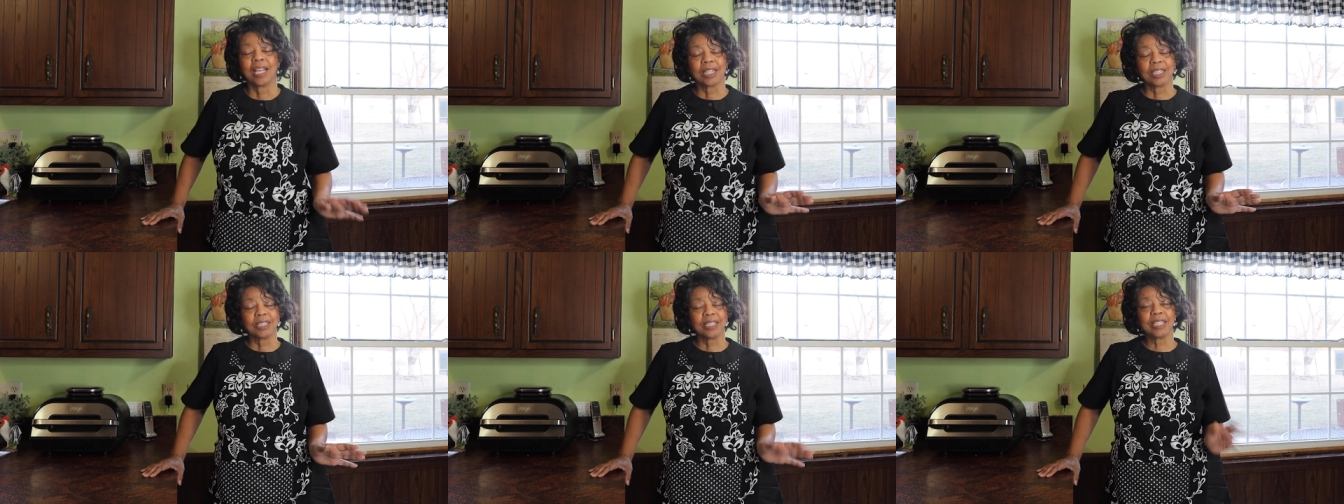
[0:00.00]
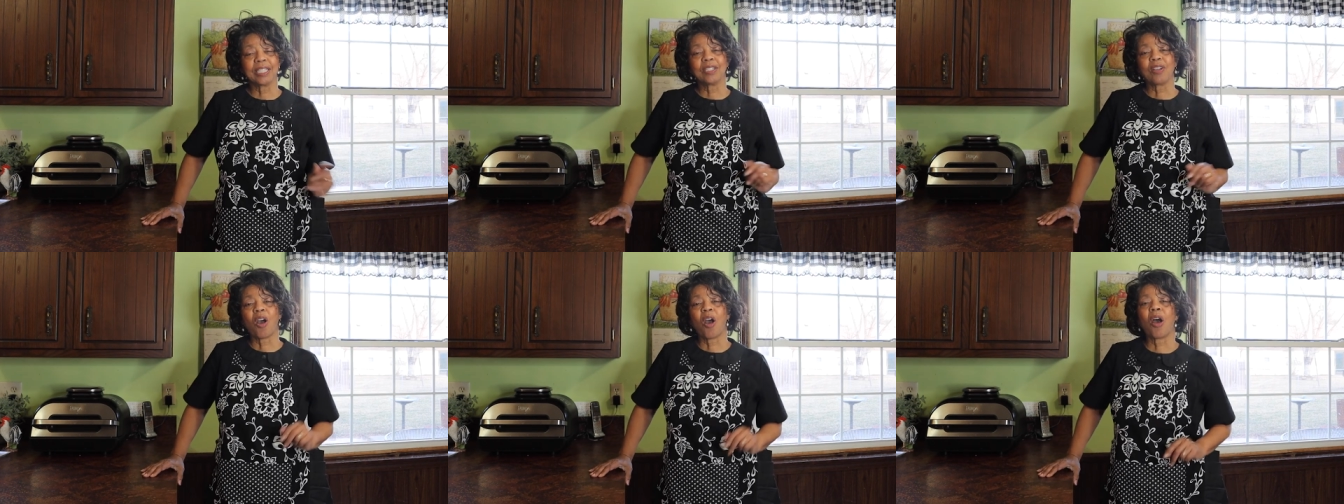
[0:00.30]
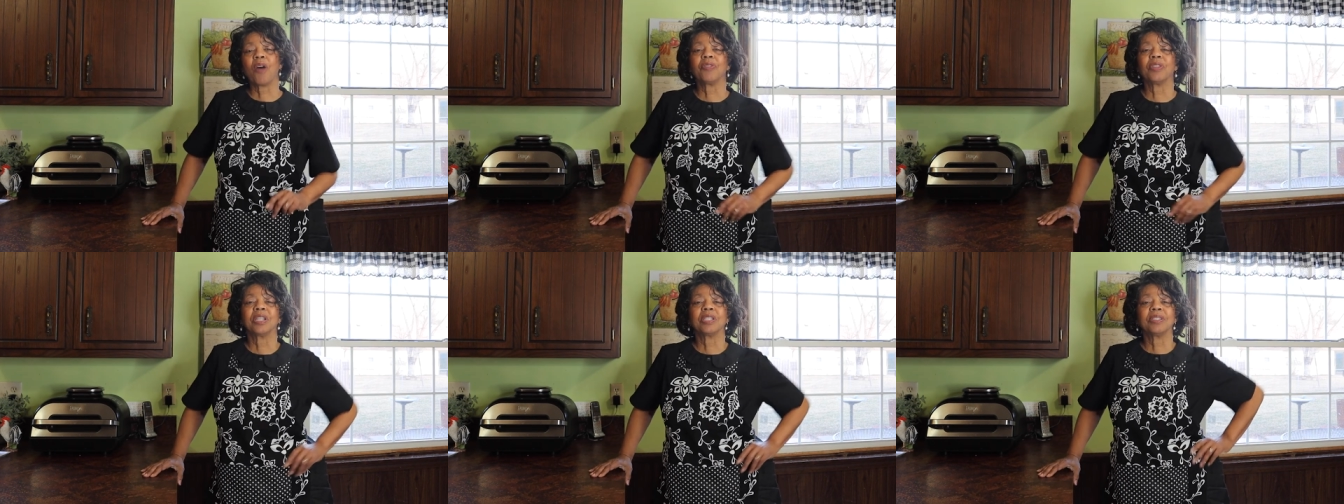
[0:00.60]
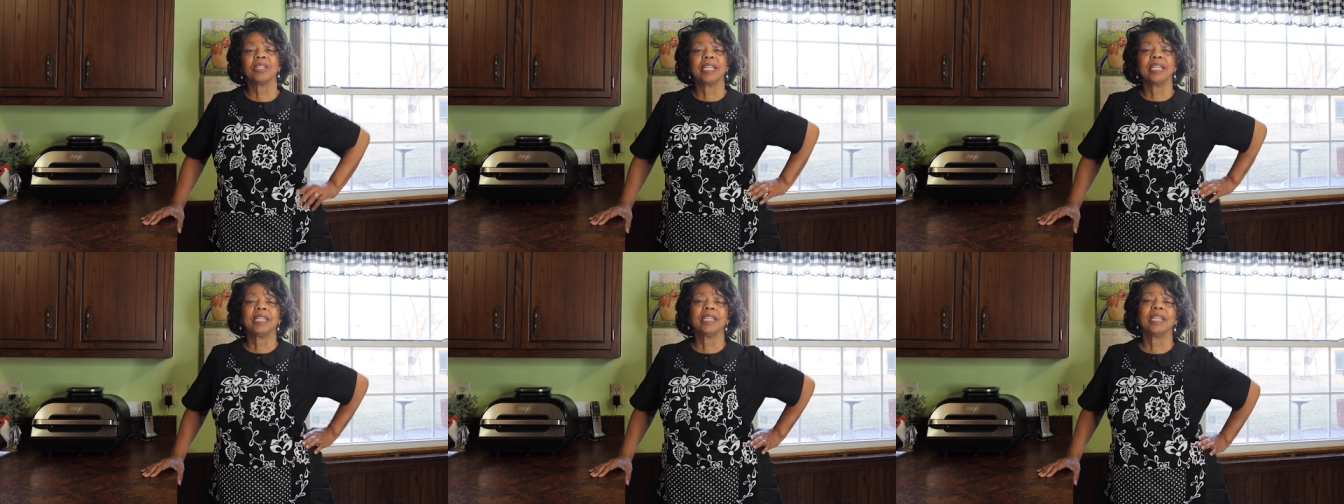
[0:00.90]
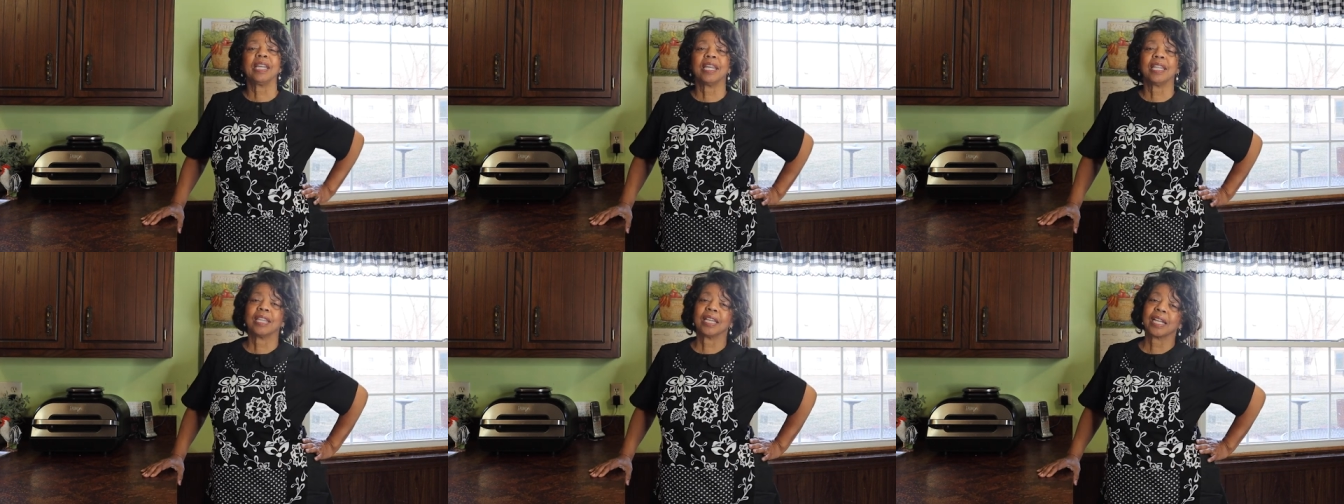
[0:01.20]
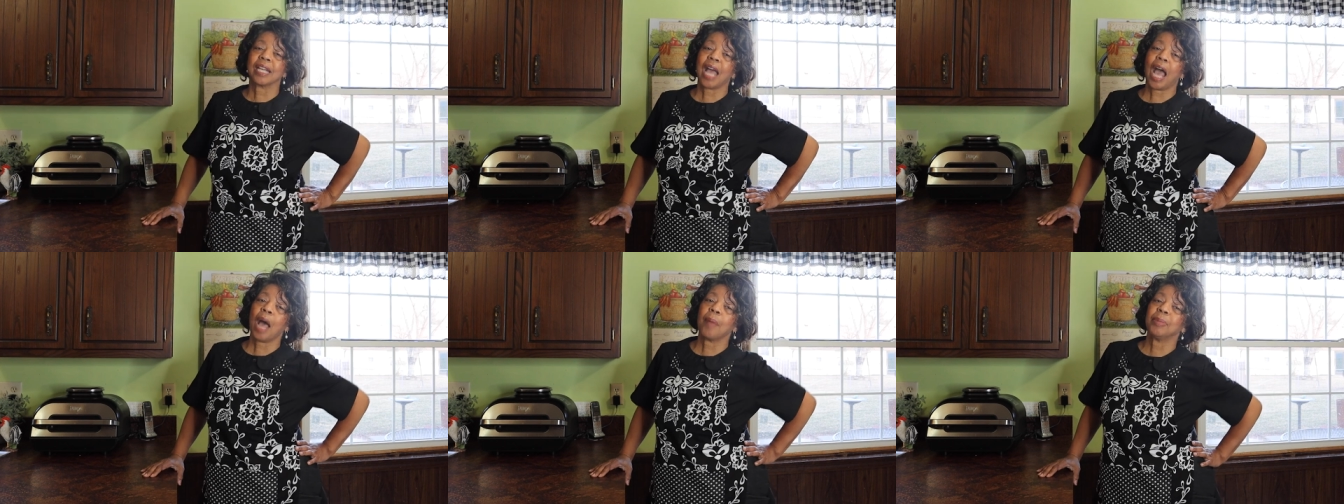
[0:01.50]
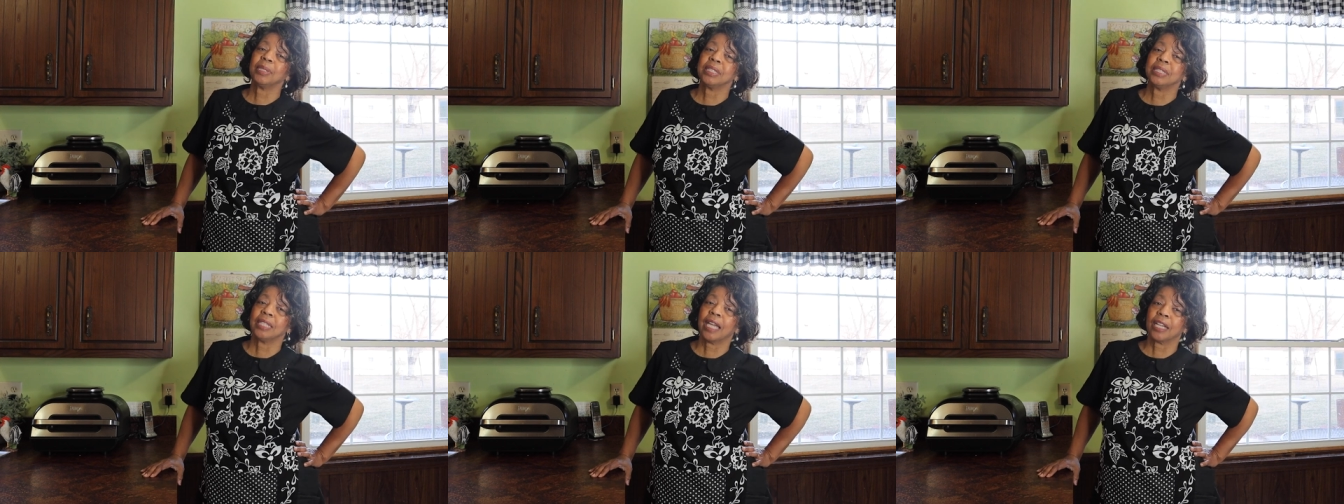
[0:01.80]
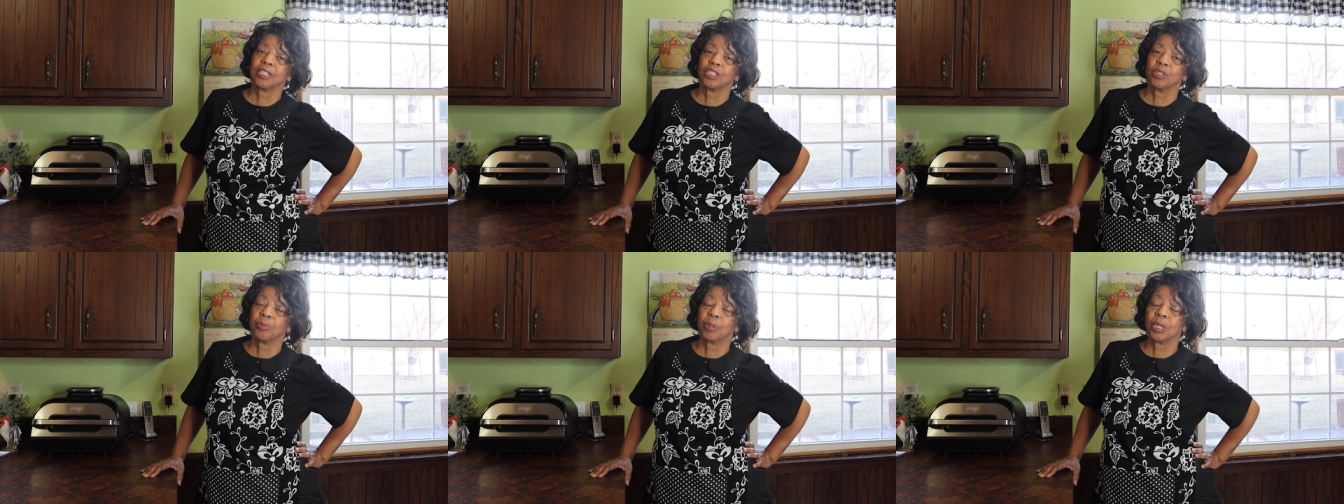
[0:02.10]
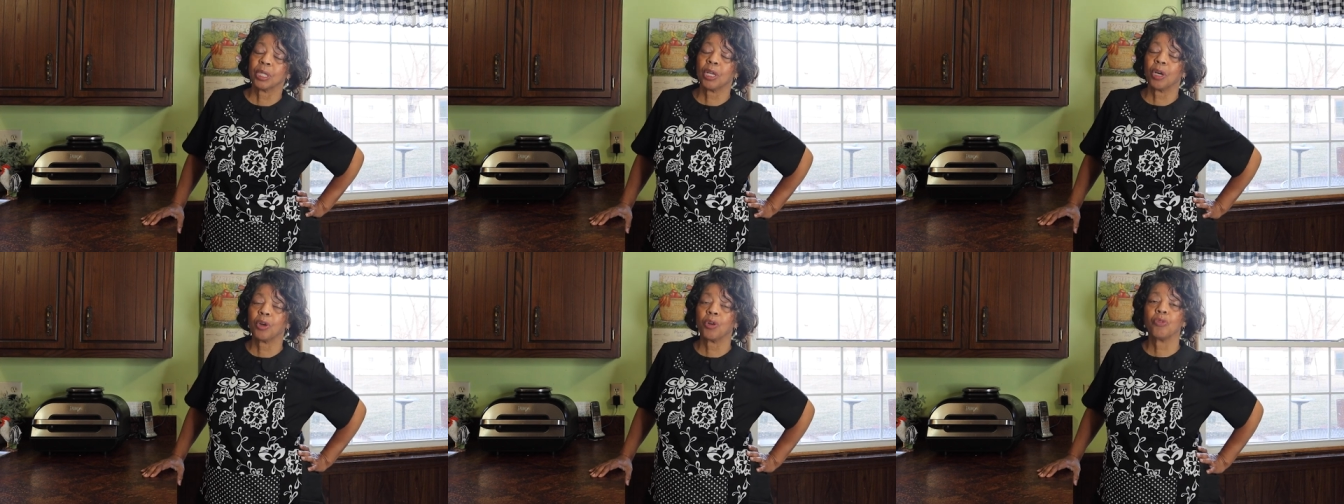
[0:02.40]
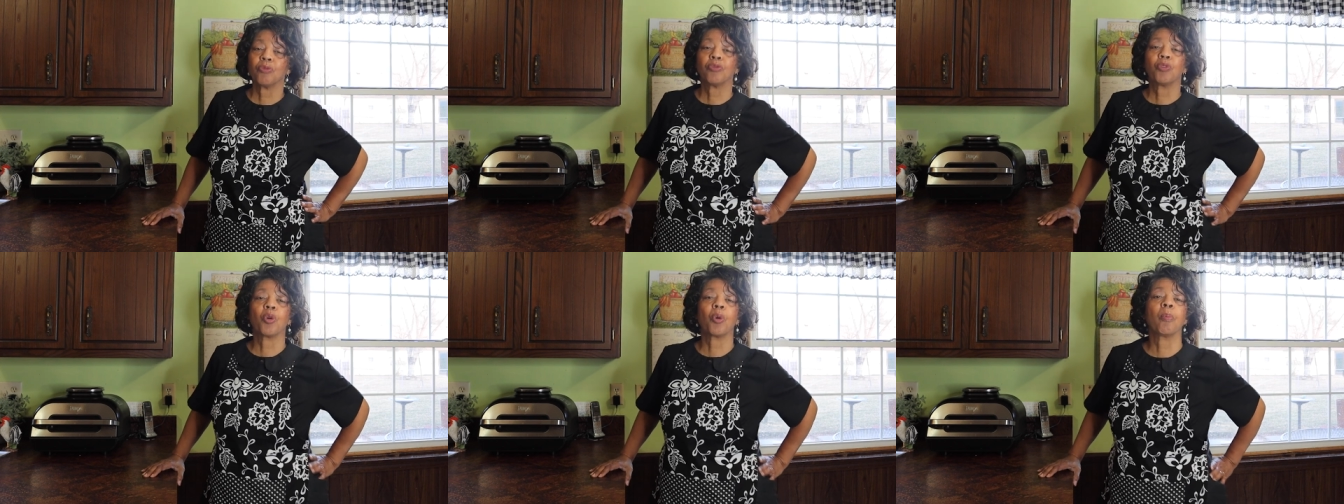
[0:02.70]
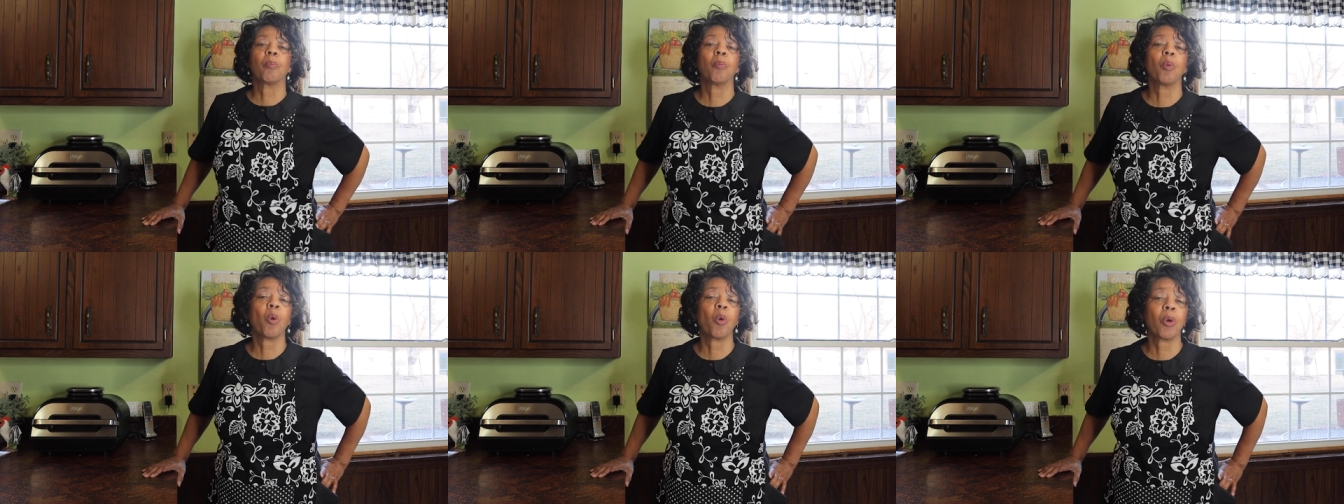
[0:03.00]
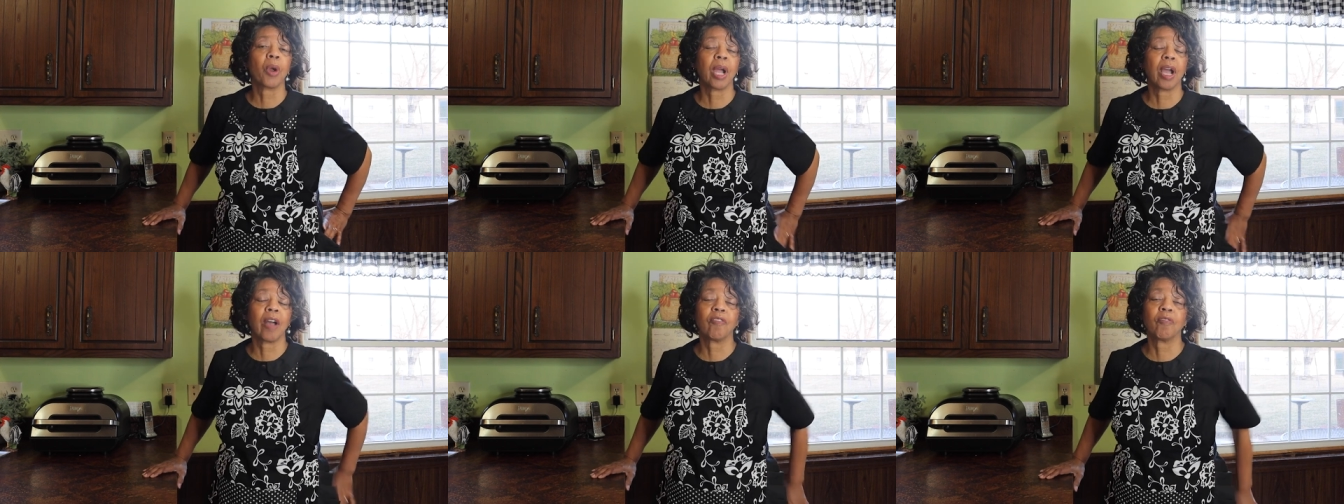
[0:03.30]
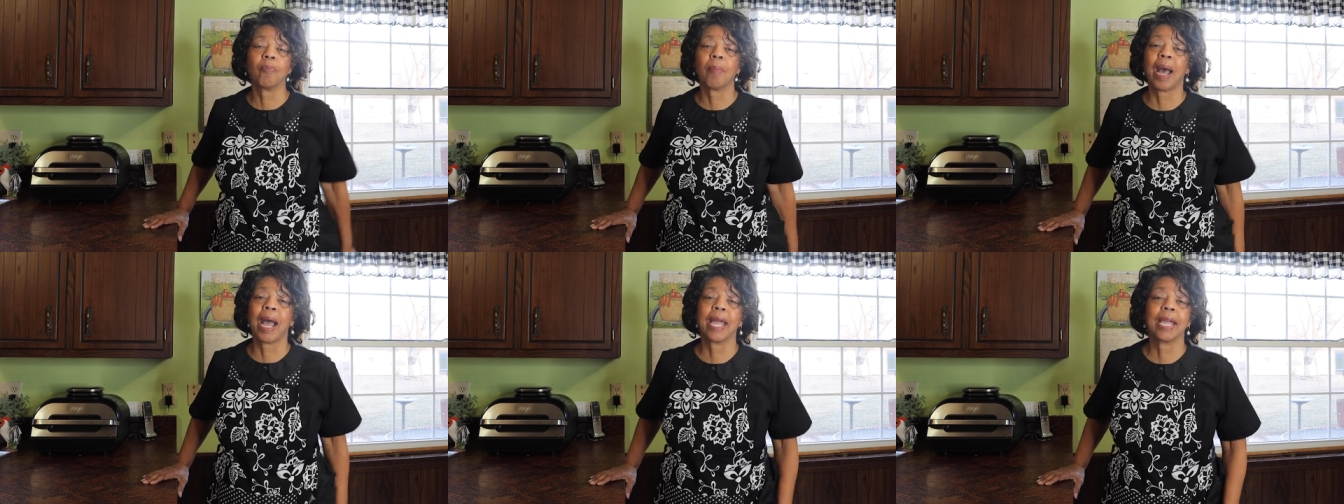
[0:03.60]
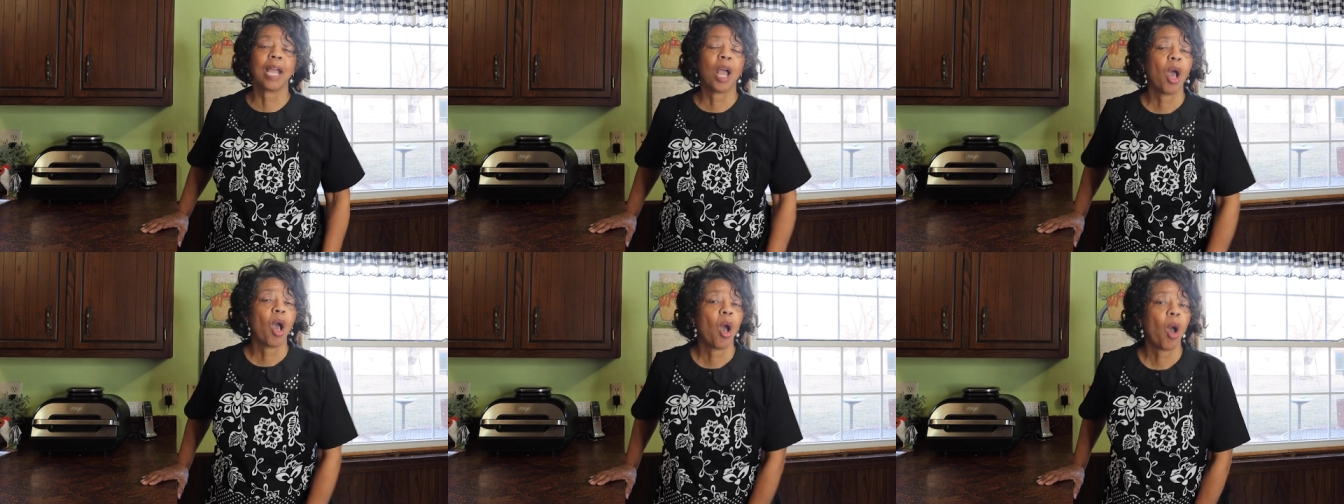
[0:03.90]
Click on the link in the comment section below for more of my